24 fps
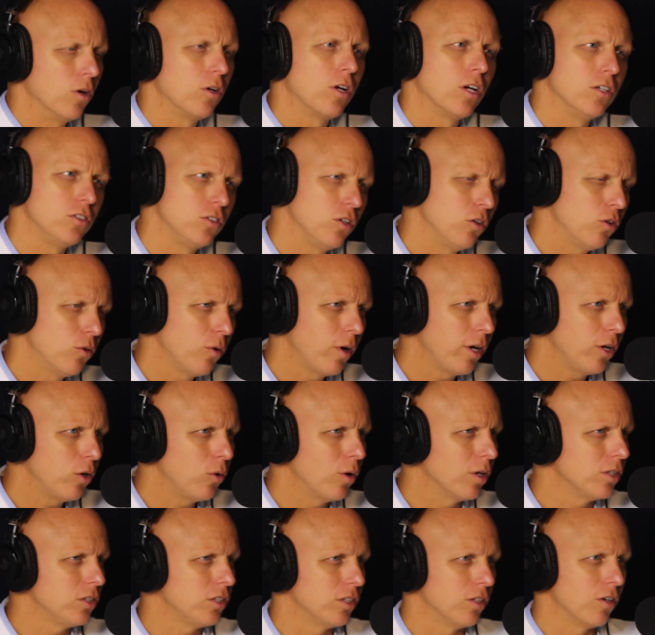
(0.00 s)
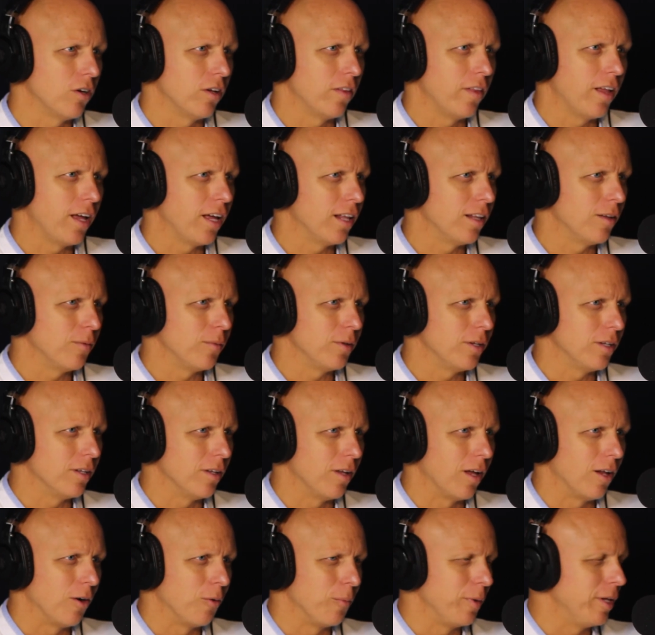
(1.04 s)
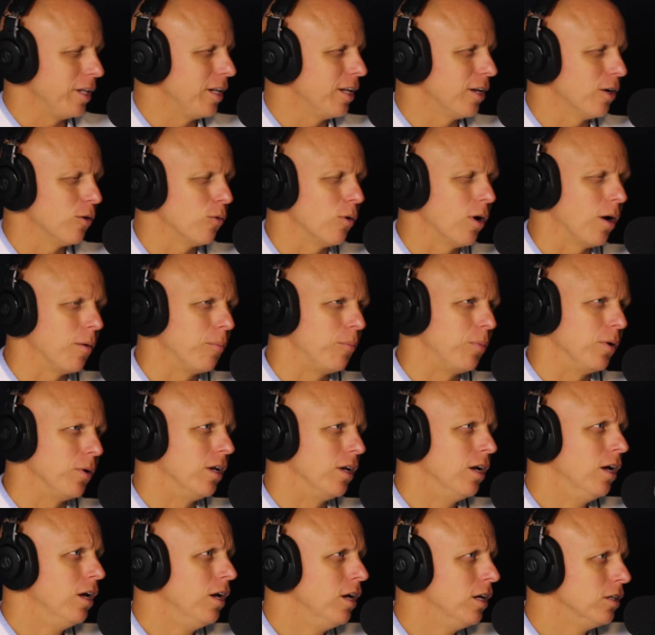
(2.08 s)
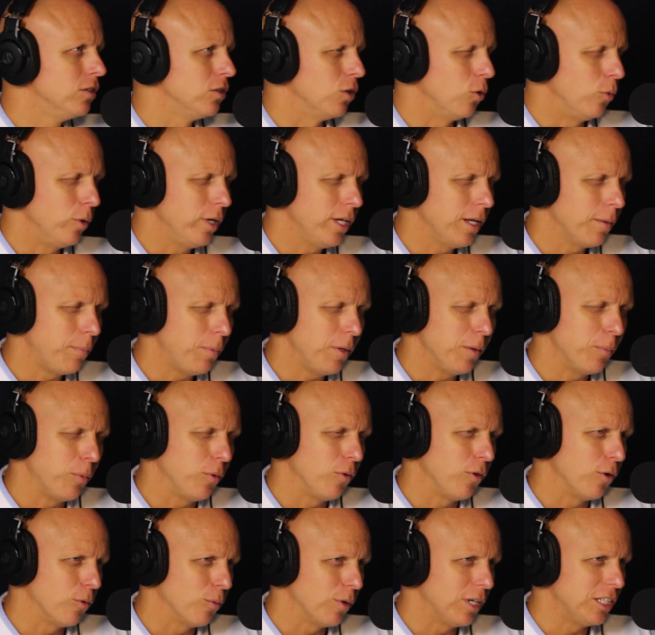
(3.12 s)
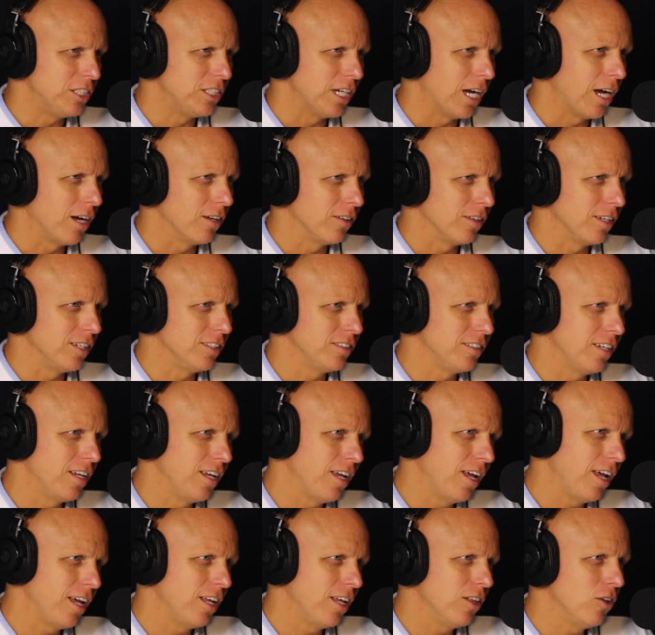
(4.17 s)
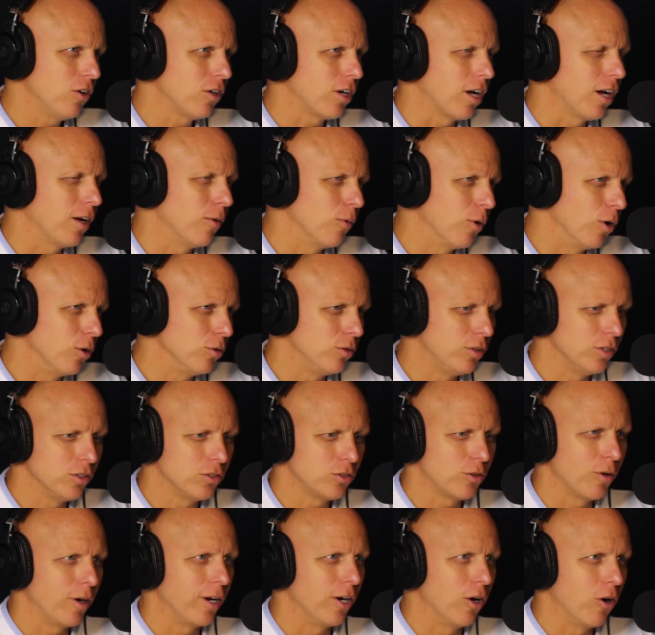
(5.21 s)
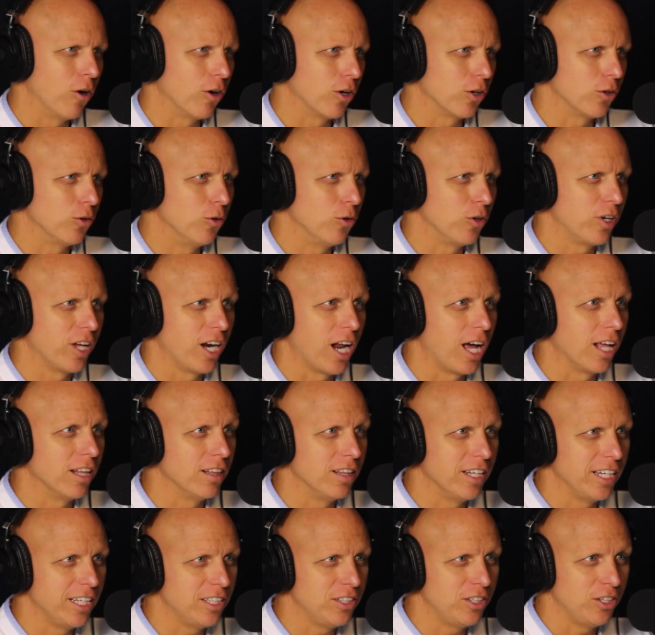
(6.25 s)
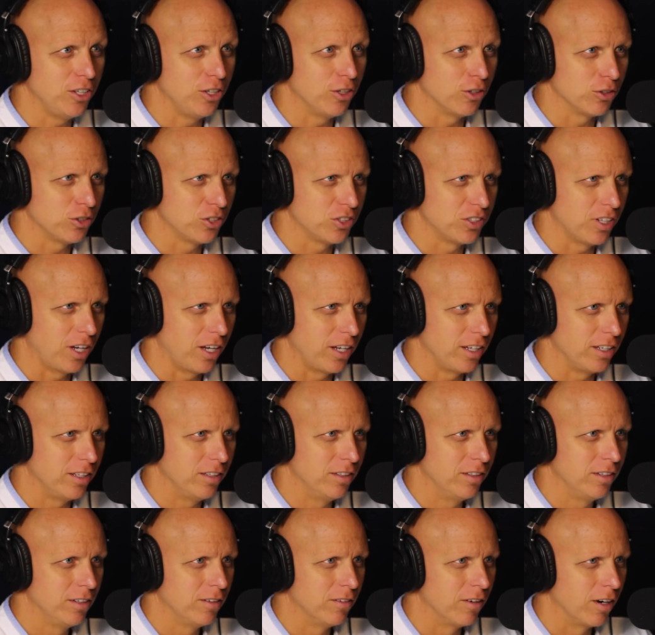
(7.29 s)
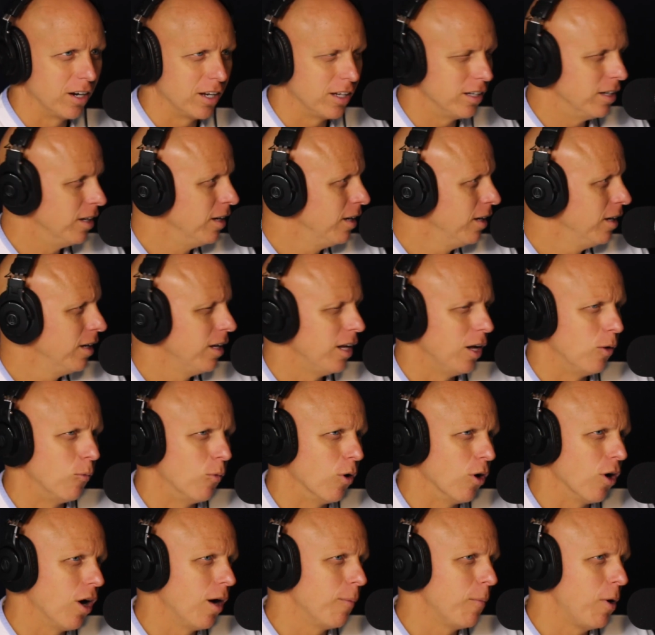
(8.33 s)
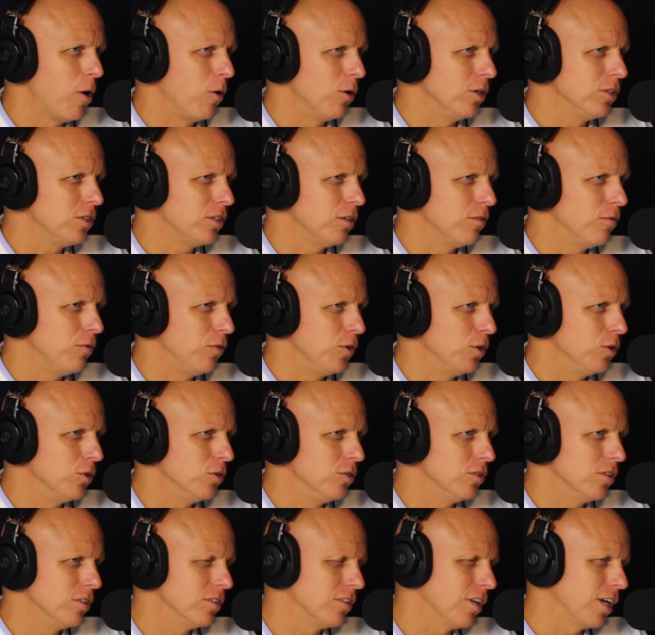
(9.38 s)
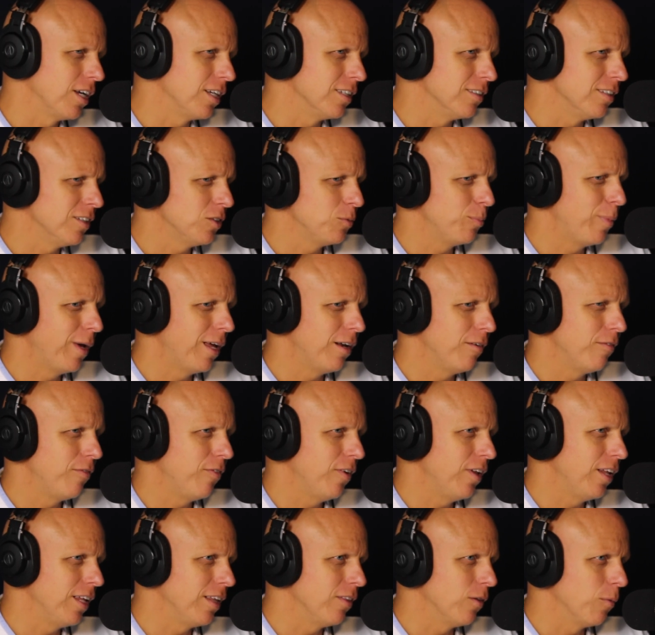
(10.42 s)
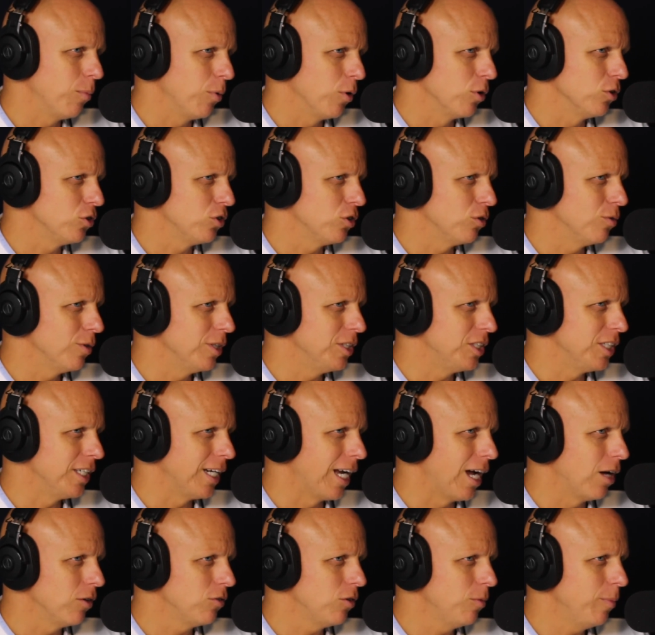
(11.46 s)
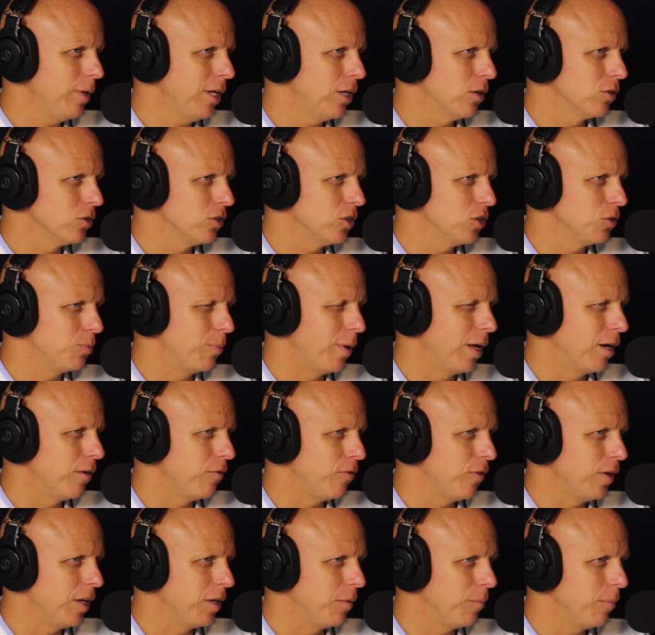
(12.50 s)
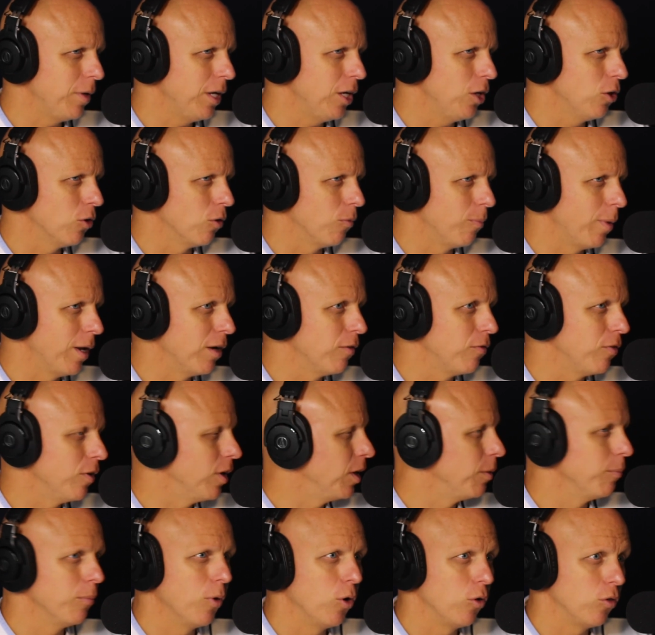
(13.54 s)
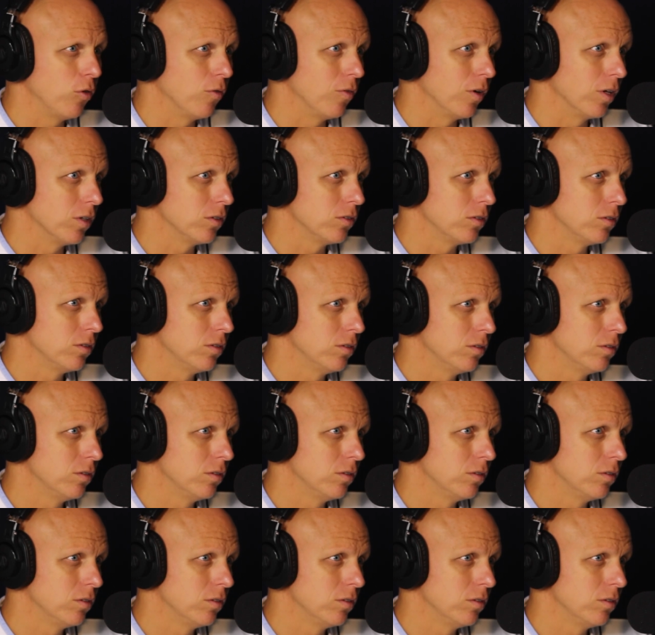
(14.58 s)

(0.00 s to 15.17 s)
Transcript: okay, so great question on that. I don't mean to interrupt, but so we get people that reach out and they say, hey, look, I wrote this great article. Can I link to your site? Right. And where I'm always confused is like, is this benefiting the person reaching out to me, or is this benefiting me, or benefiting both of us?